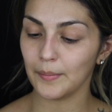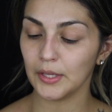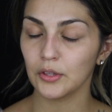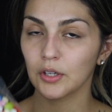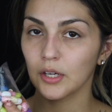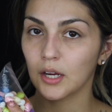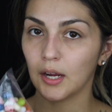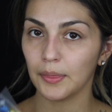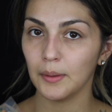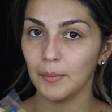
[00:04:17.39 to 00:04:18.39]
I'm either going to
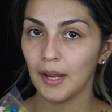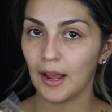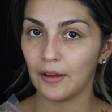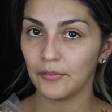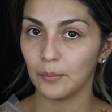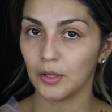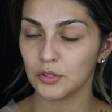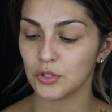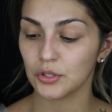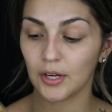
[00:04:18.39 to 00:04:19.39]
cut them in half, I'm not
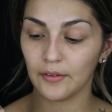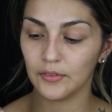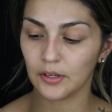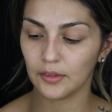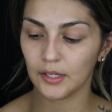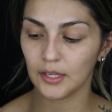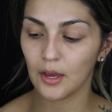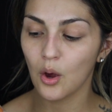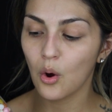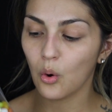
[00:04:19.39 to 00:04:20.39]
too sure, I haven't done that
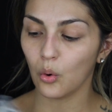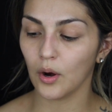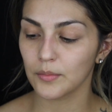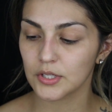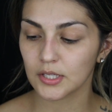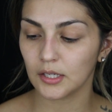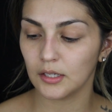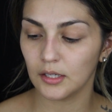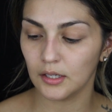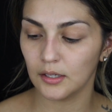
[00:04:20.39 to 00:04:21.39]
yet, or I'm just going
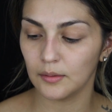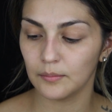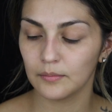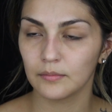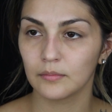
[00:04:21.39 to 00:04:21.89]
to